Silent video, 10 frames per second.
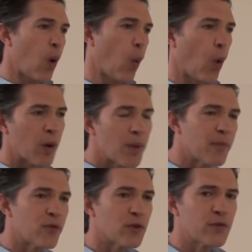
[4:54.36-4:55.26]
Warm up
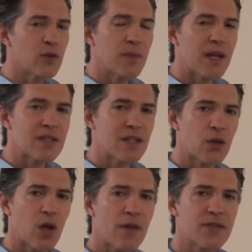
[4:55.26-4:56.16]
for a few minutes. Now
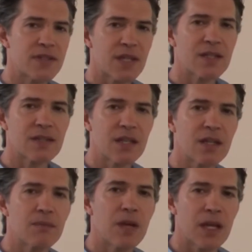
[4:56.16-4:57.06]
you have
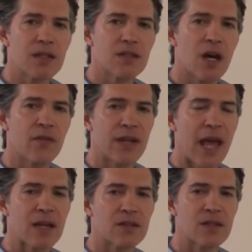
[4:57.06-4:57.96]
16 minutes of an
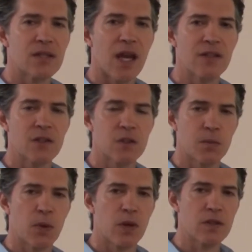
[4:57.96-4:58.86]
exercise
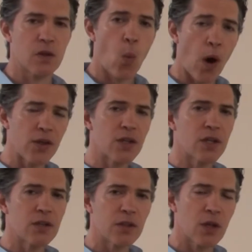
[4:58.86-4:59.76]
experience. And what you're
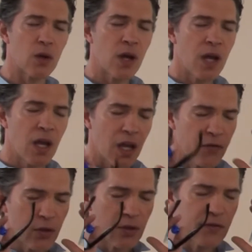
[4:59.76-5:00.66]
going to do,
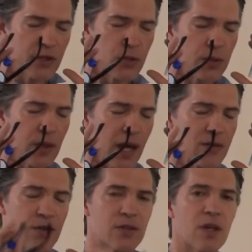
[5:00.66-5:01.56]
if you can
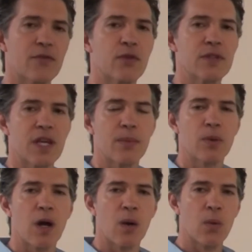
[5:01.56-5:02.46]
visualize yourself, for
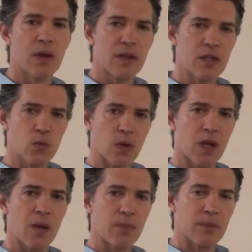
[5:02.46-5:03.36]
example, on one of these
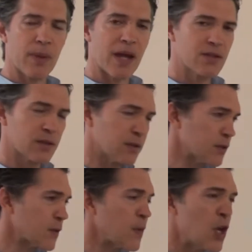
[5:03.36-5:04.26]
recumbent
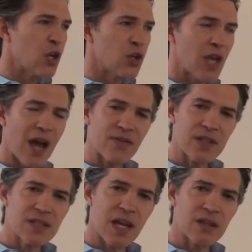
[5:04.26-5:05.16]
bicycles, you have to
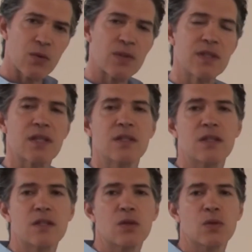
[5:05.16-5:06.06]
set the
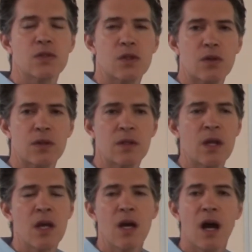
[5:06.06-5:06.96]
resistance to a certain
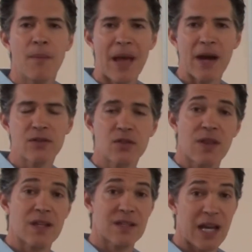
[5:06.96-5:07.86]
amount so
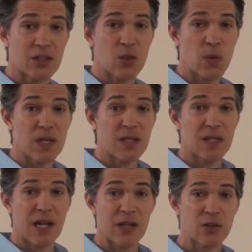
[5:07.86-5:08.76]
that it's not too easy
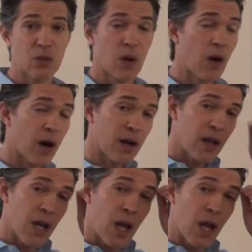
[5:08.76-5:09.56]
and not too hard.